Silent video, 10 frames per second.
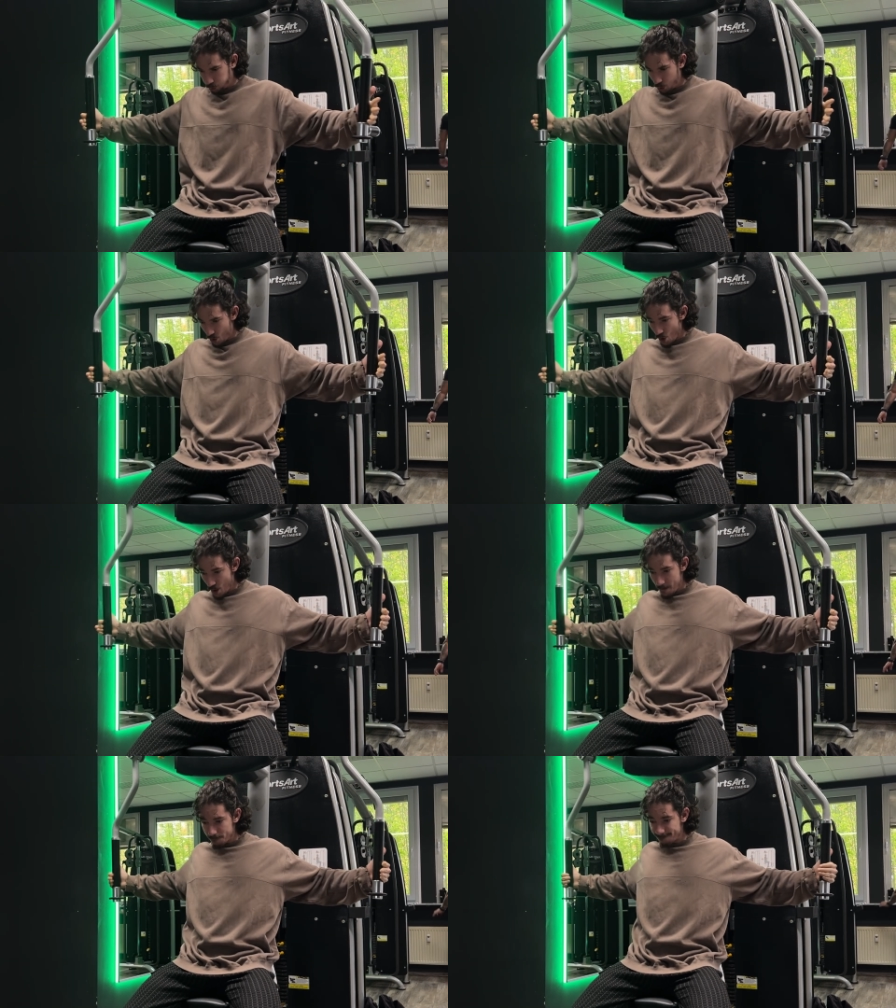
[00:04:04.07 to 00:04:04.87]
you could
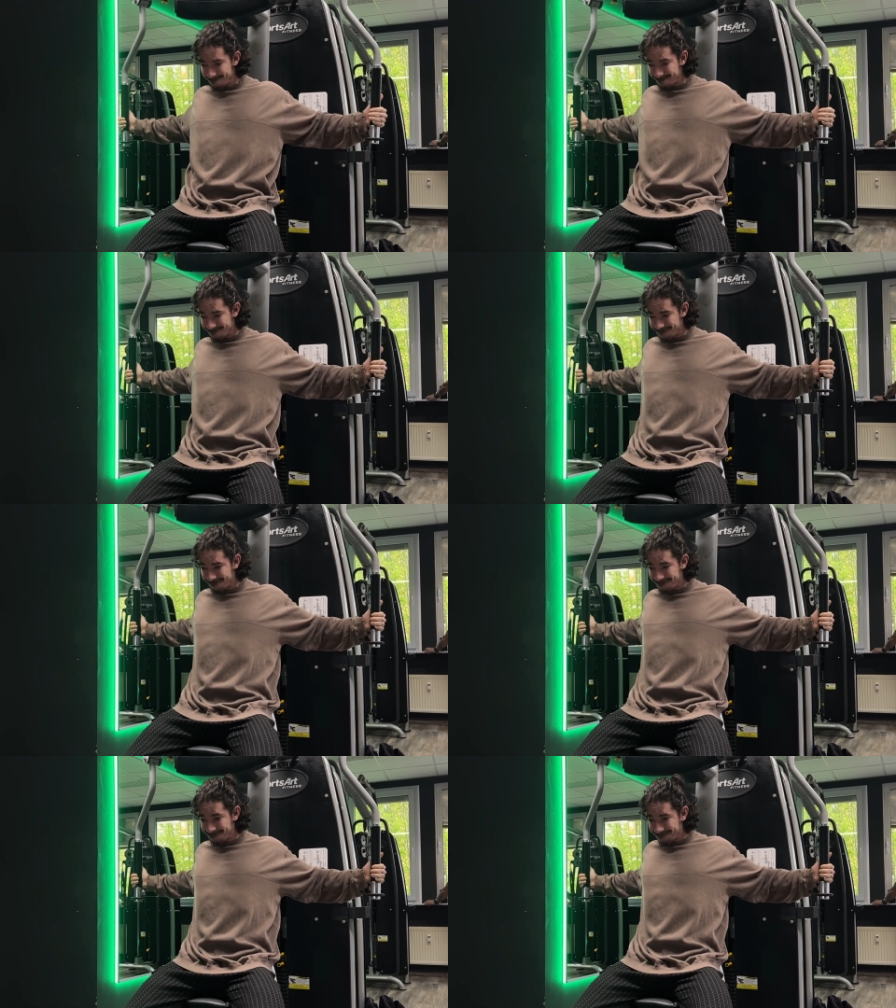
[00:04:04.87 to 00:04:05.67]
get additional
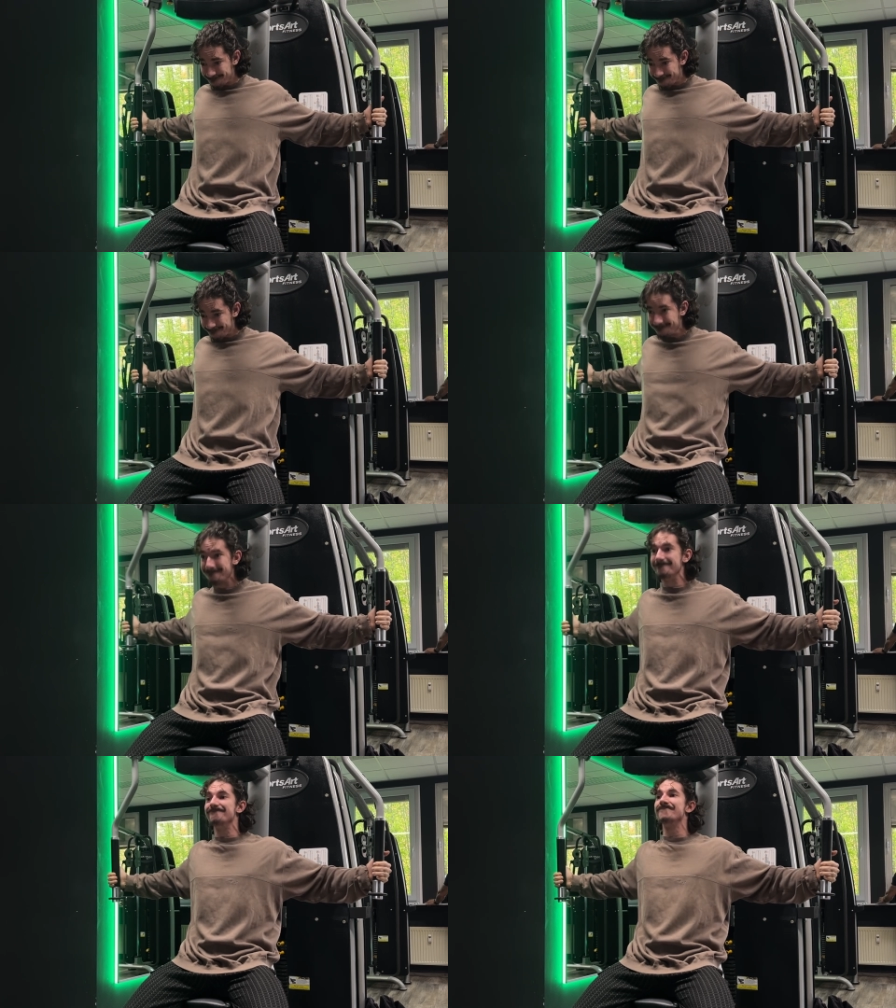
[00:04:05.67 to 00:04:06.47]
benefit,
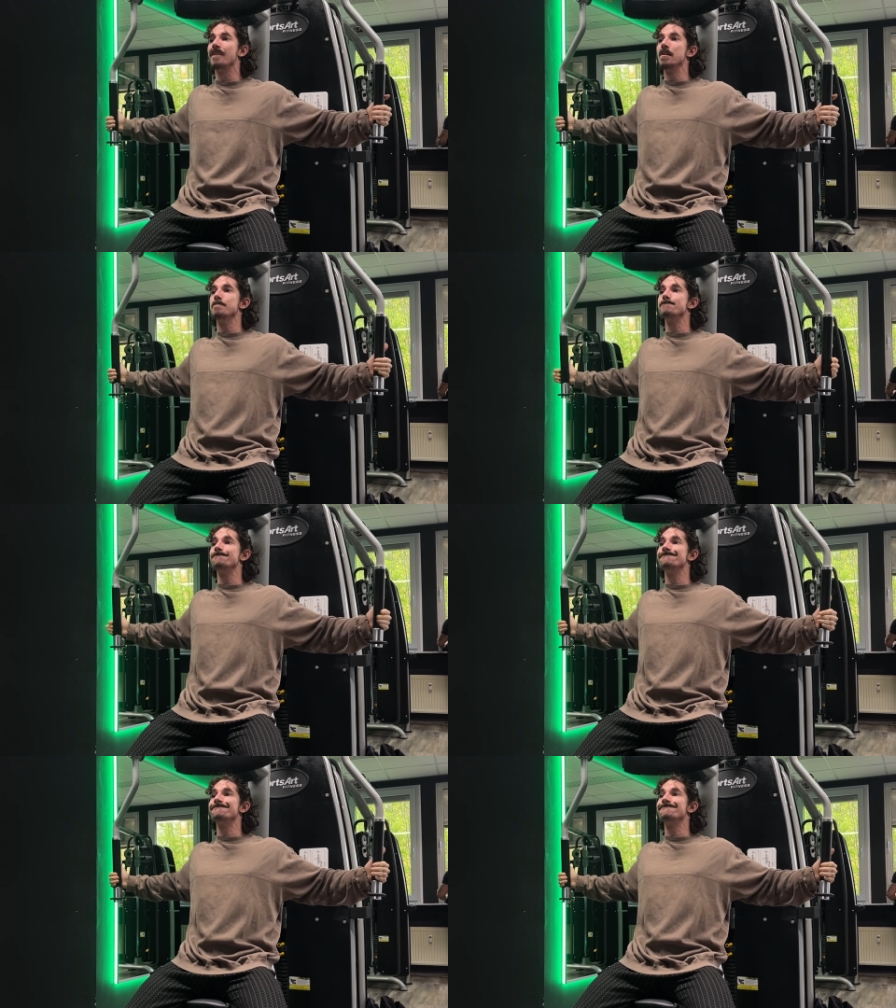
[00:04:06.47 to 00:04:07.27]
hypertrophic
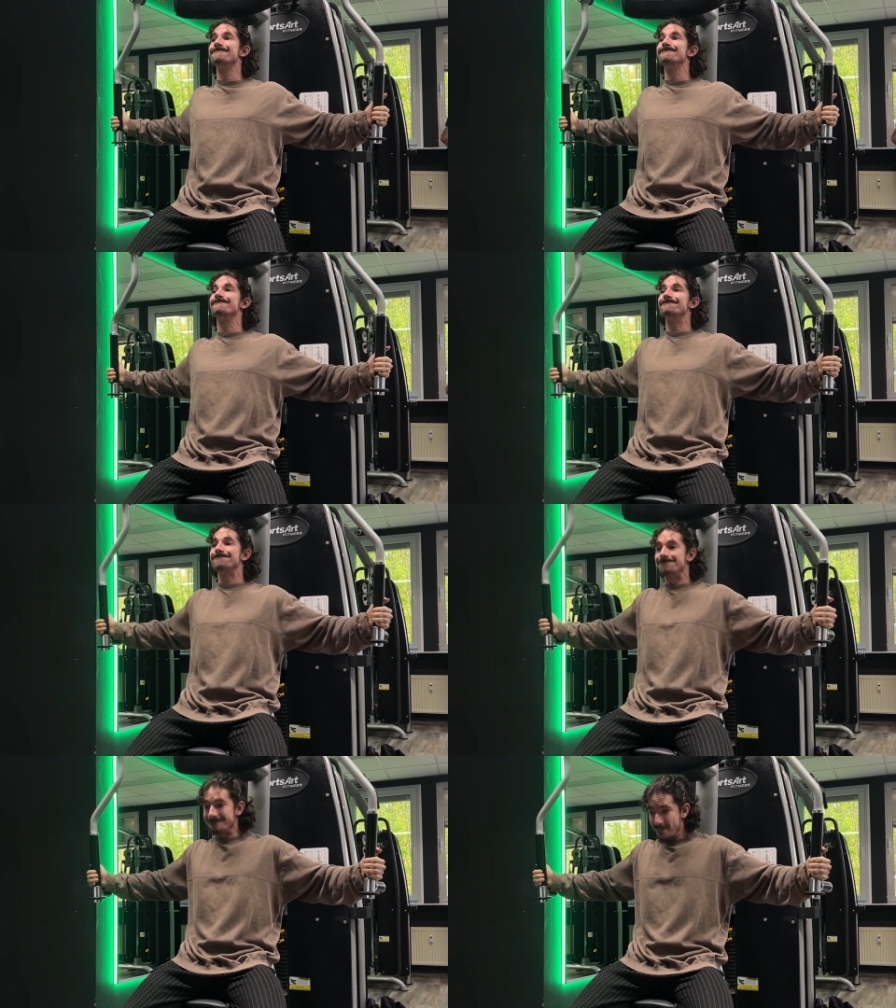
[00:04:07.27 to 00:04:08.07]
benefit.
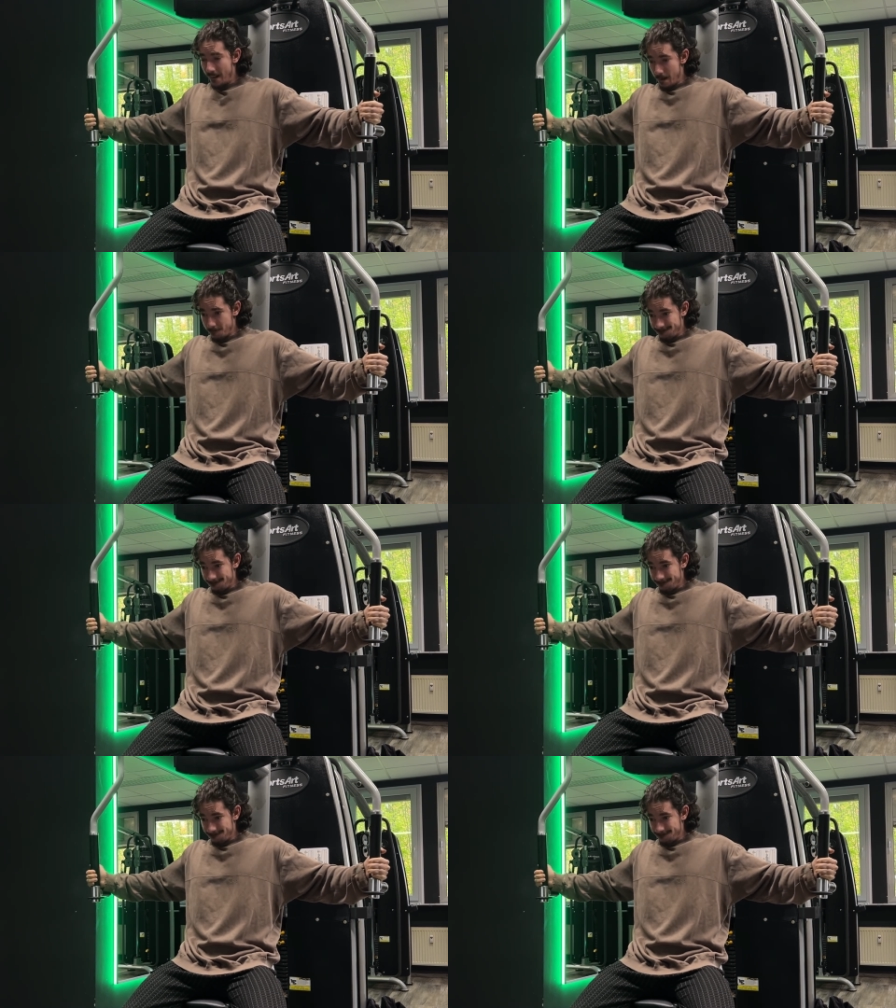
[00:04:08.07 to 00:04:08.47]
Pausing also has the